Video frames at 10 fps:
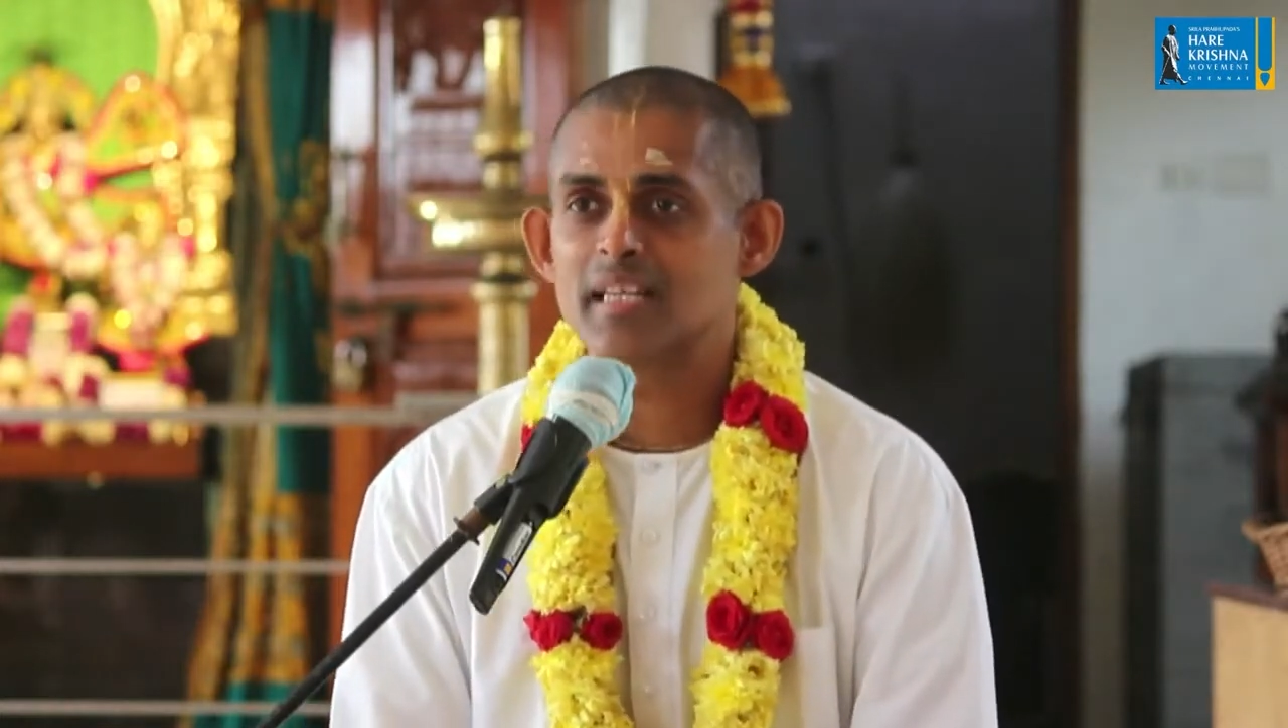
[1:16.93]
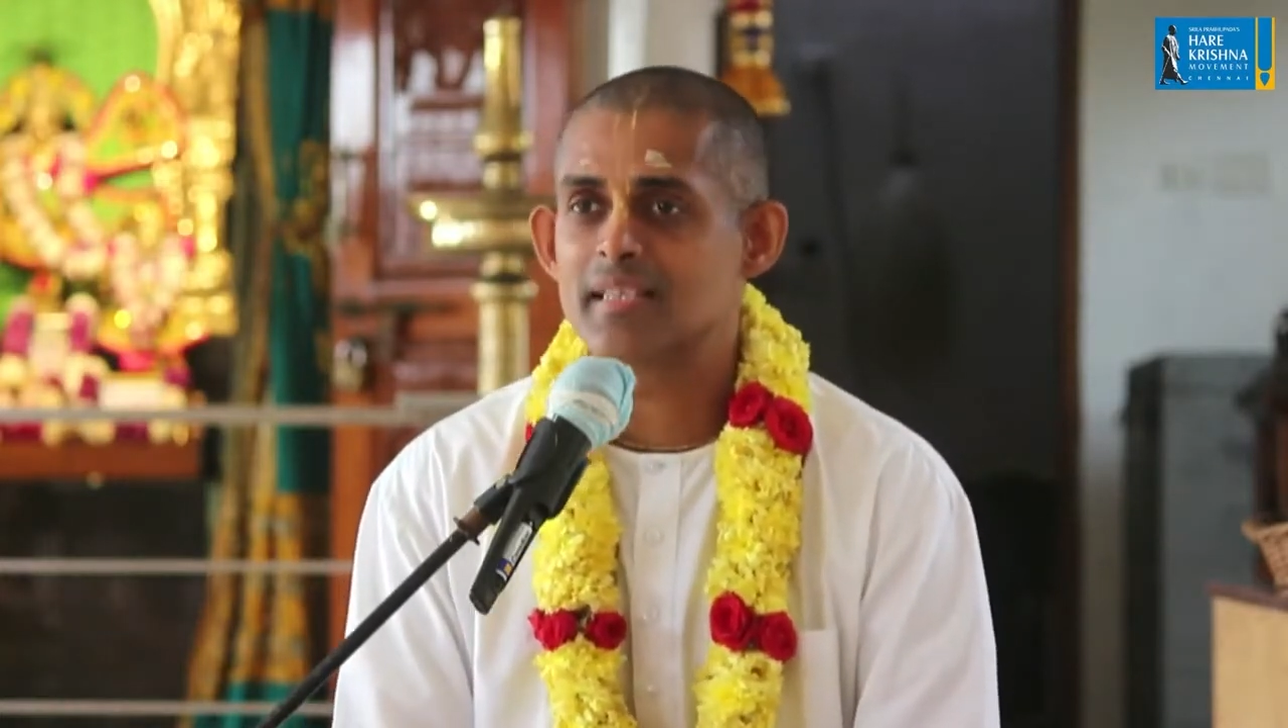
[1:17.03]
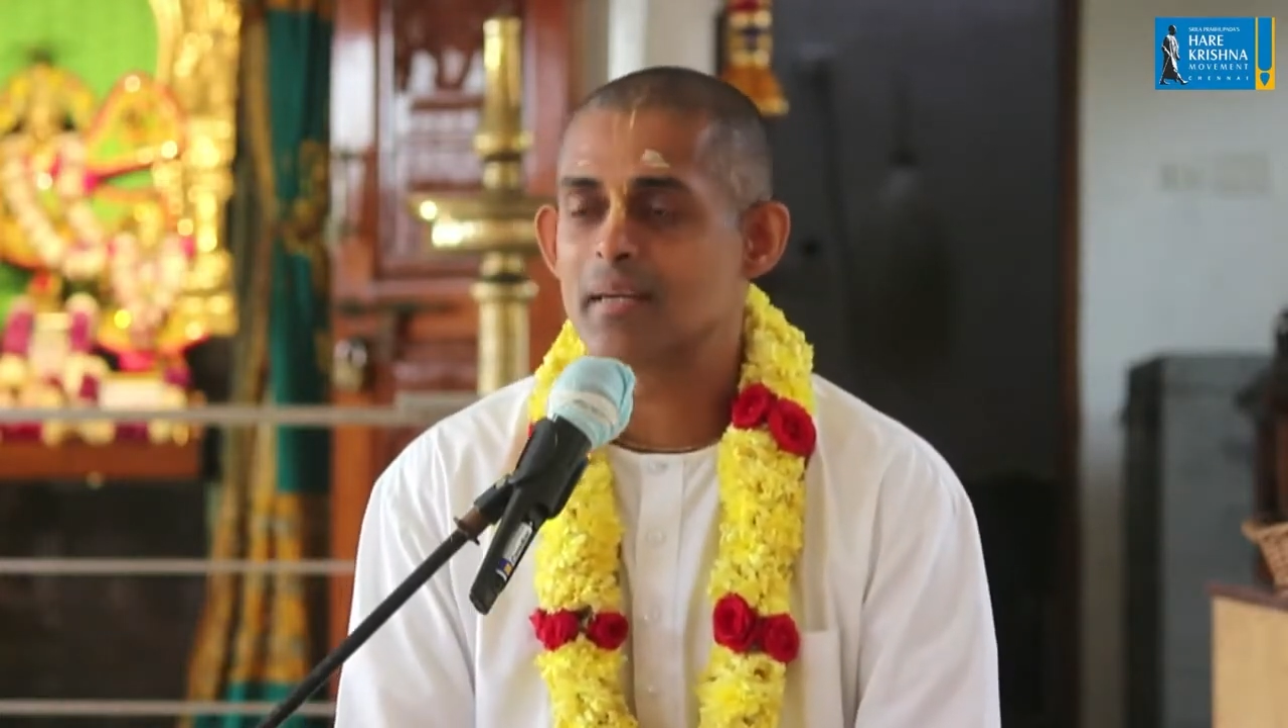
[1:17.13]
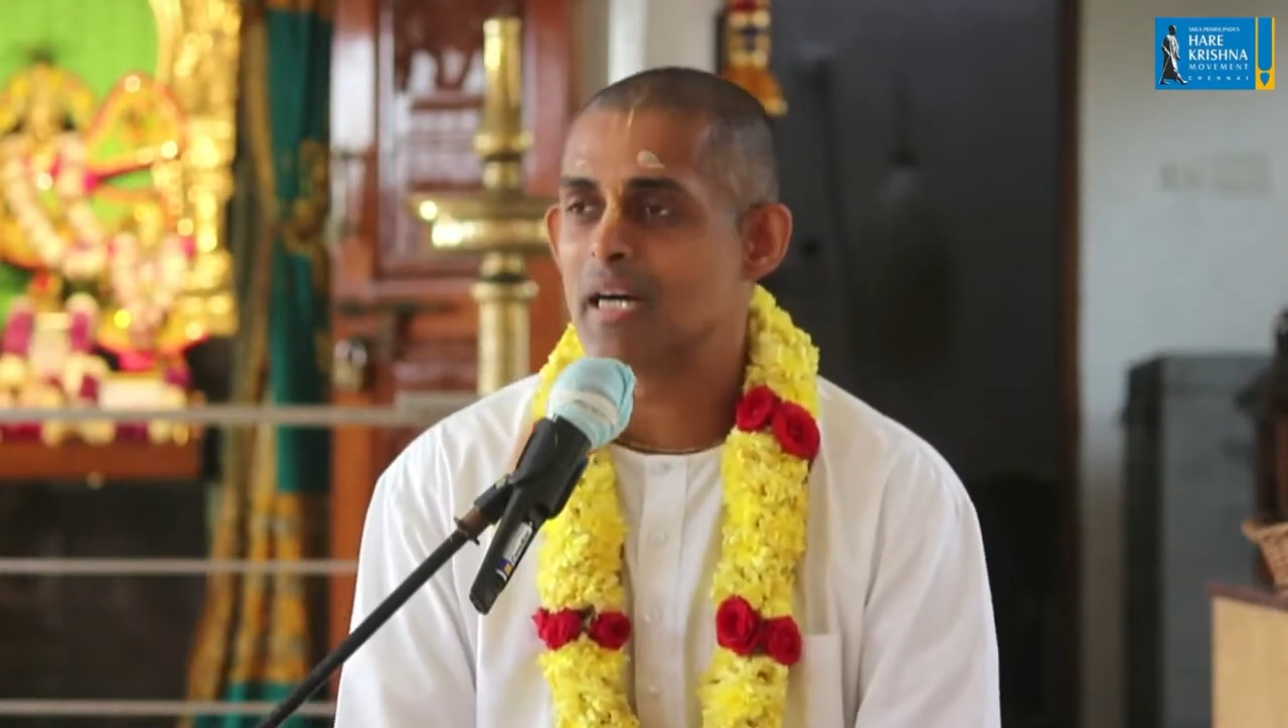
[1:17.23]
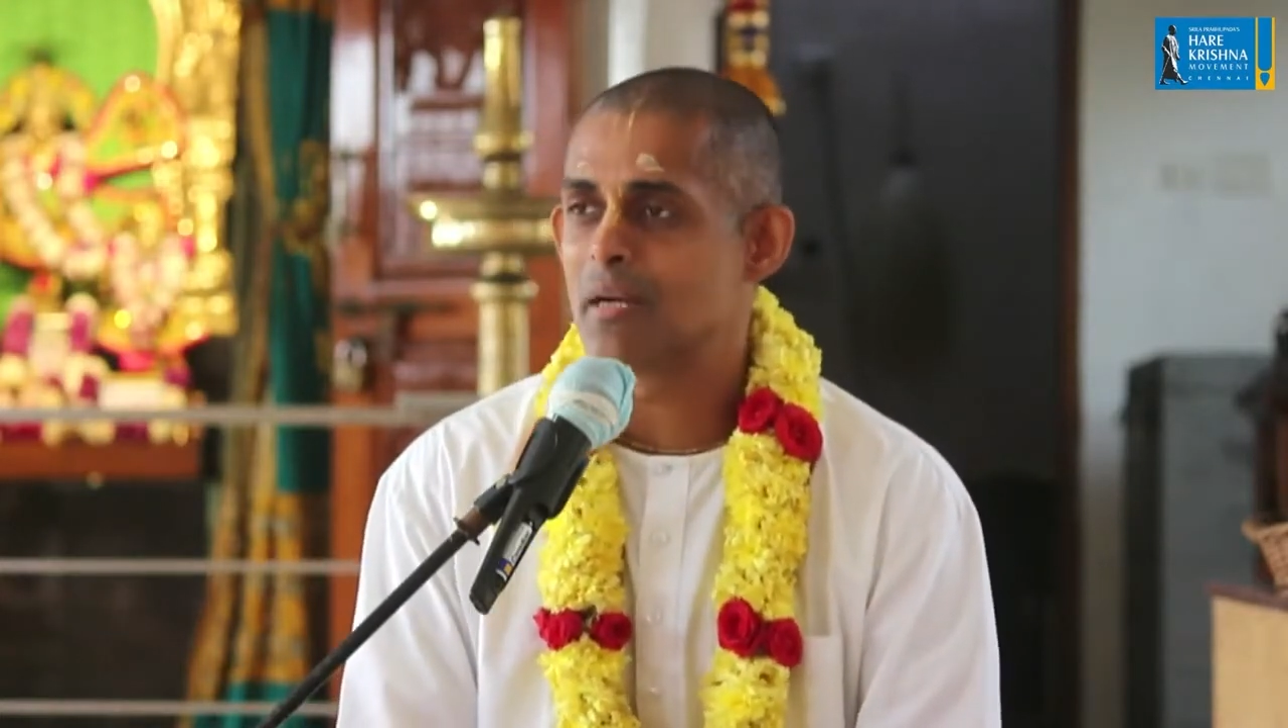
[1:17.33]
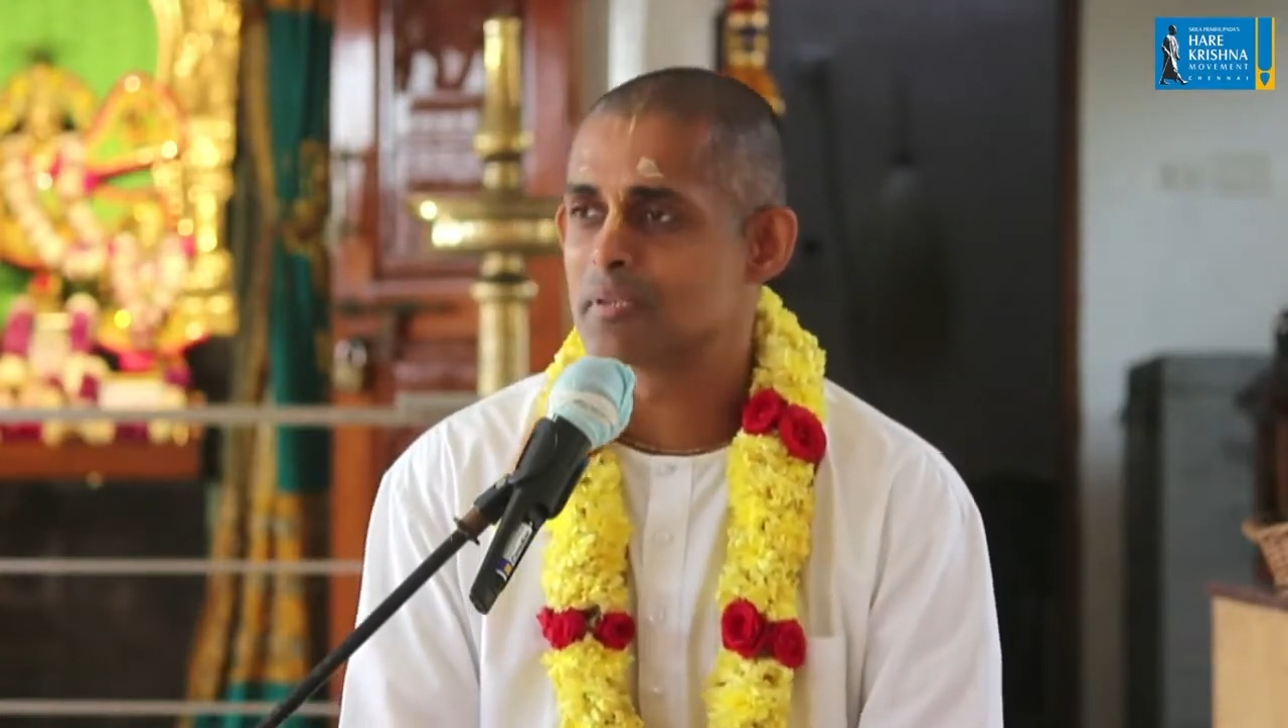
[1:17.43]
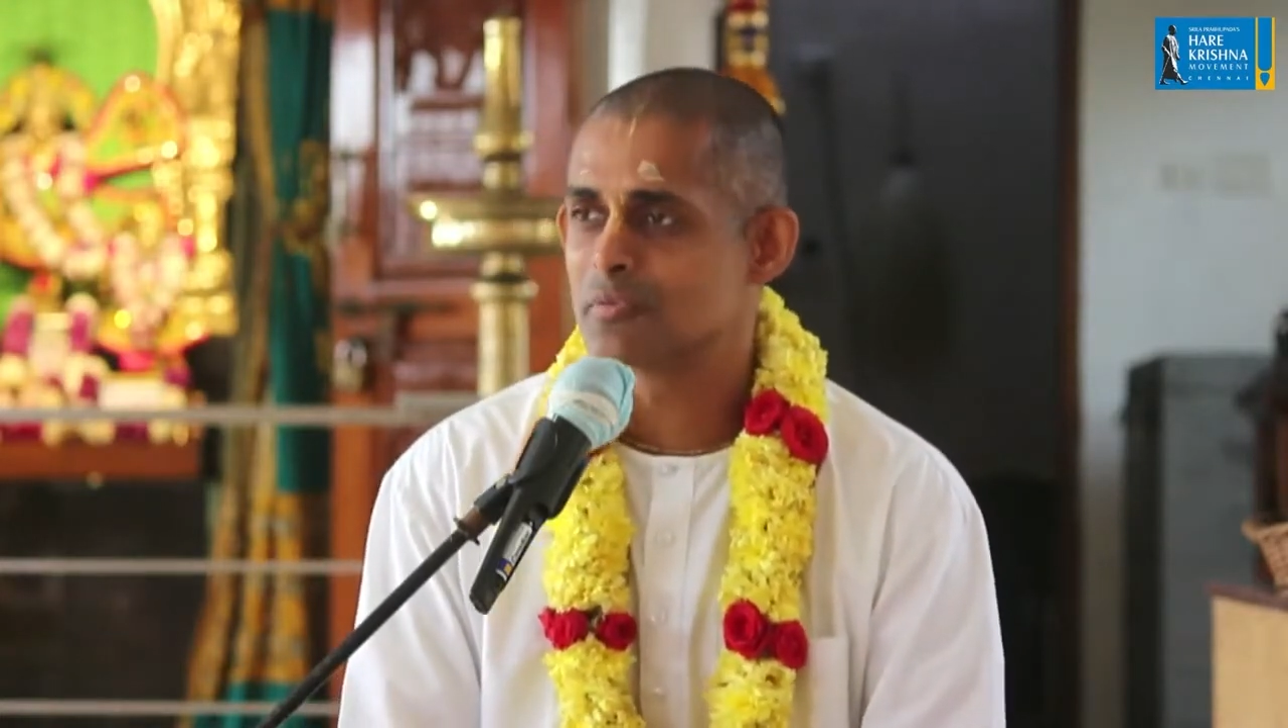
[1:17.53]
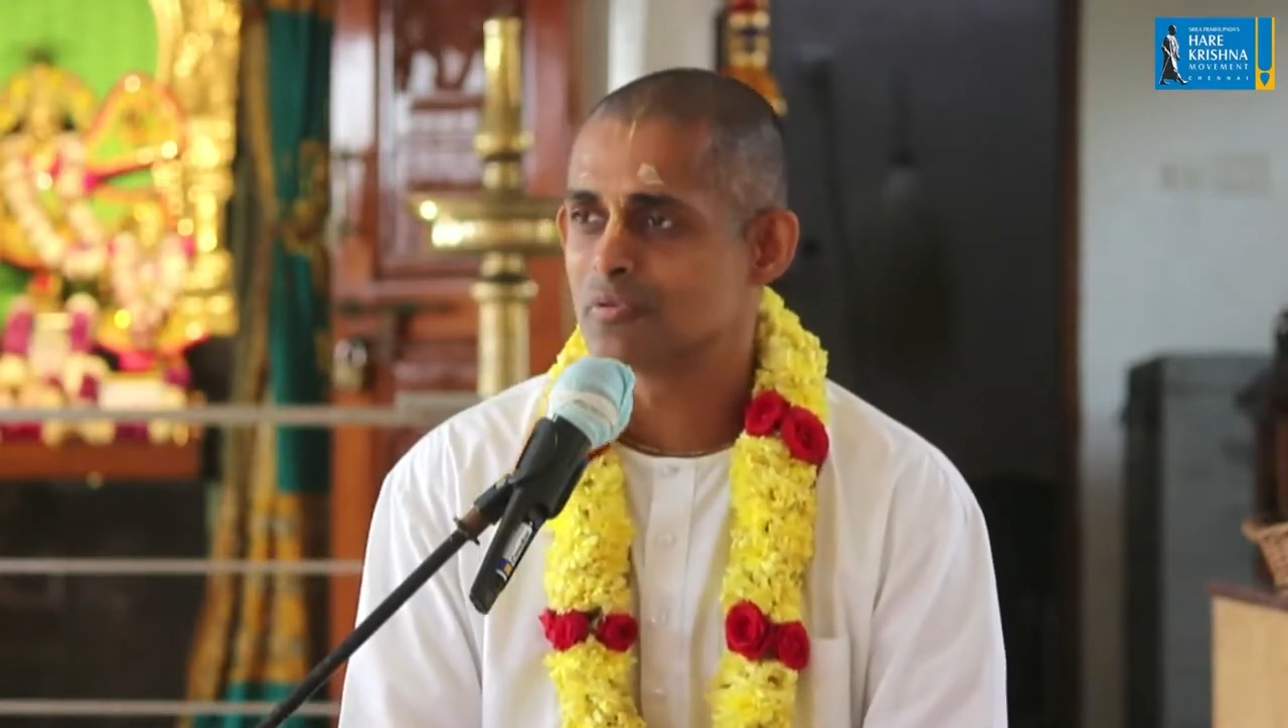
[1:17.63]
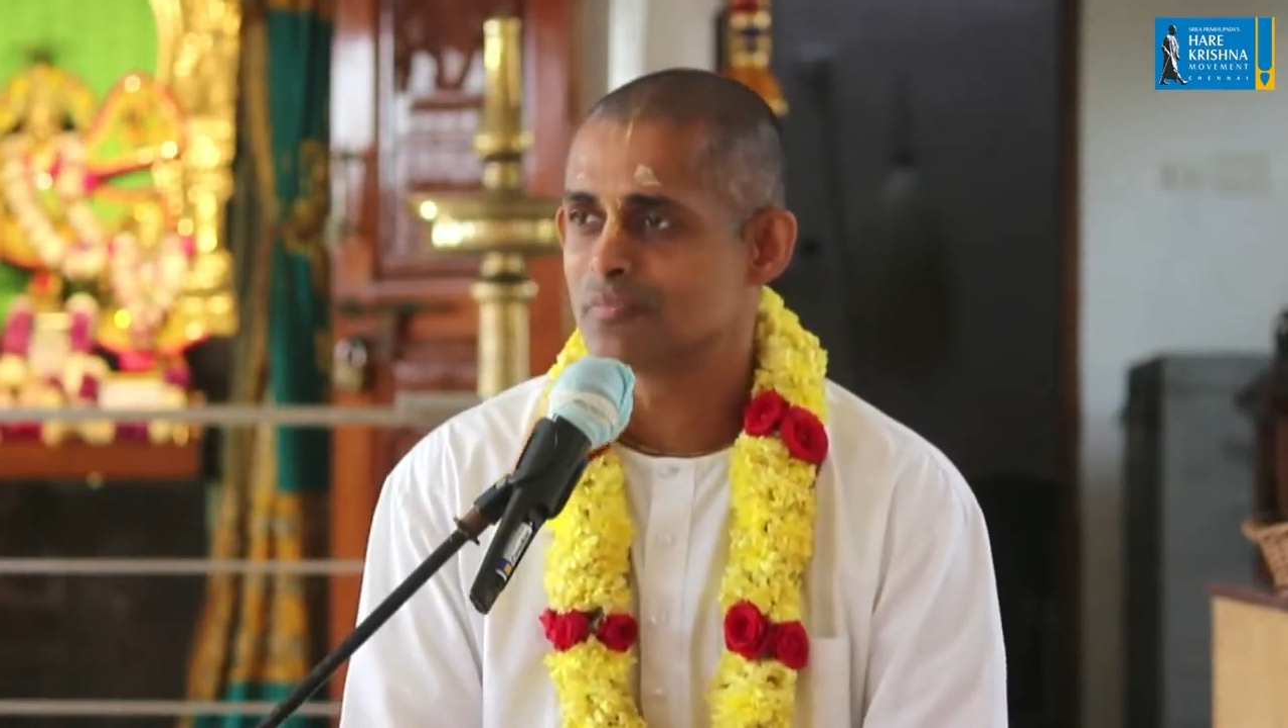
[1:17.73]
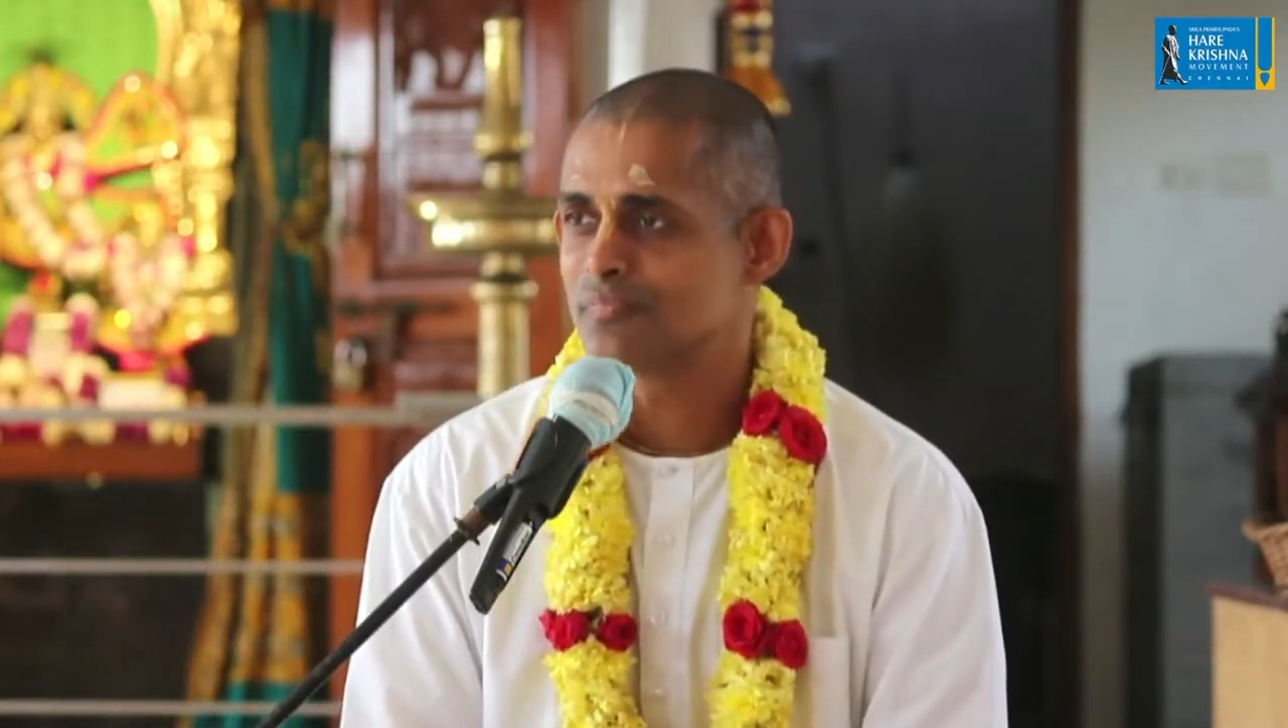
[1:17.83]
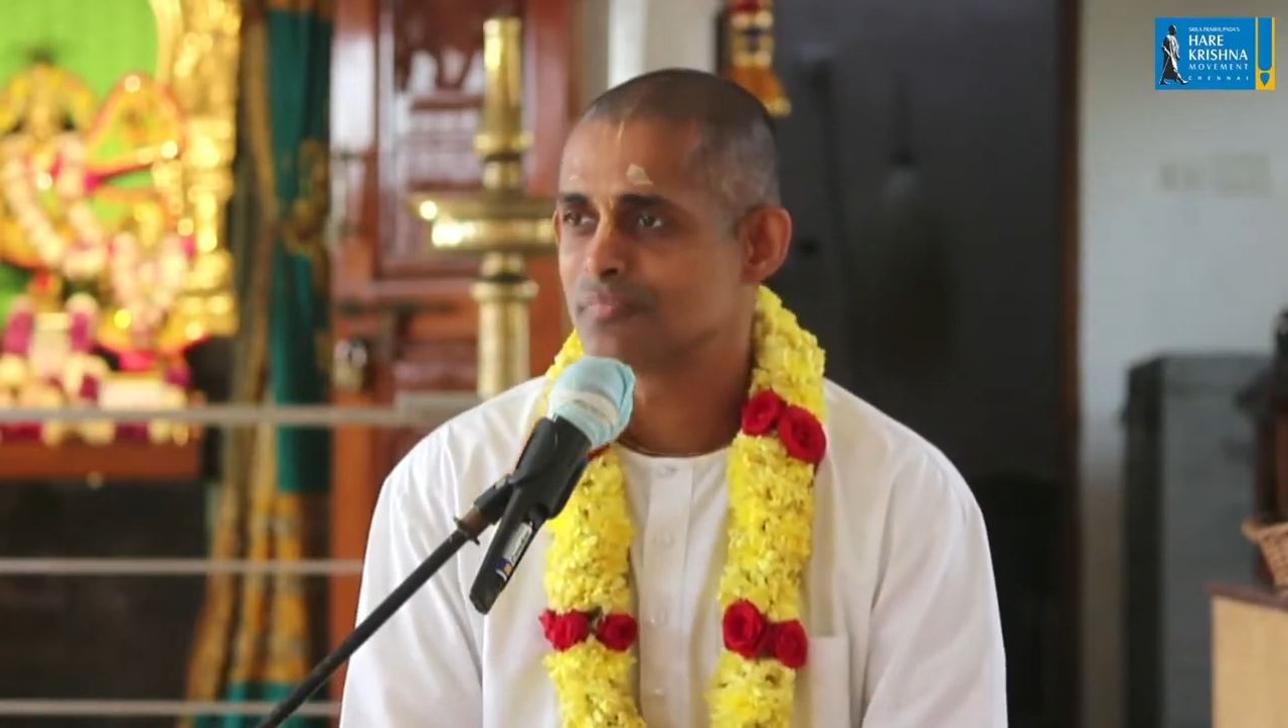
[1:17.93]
Chaitanya Mahaprabhu.